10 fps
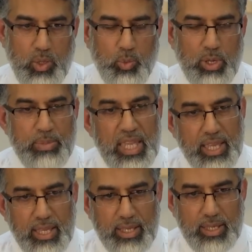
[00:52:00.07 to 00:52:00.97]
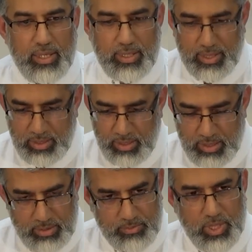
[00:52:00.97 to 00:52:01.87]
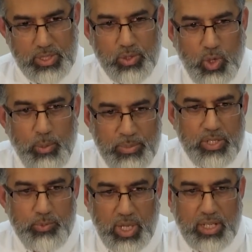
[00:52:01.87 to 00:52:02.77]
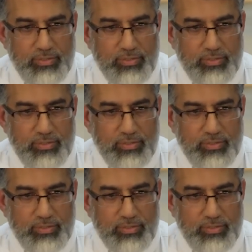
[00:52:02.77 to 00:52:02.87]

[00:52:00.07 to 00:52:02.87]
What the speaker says: were being, you know, copied one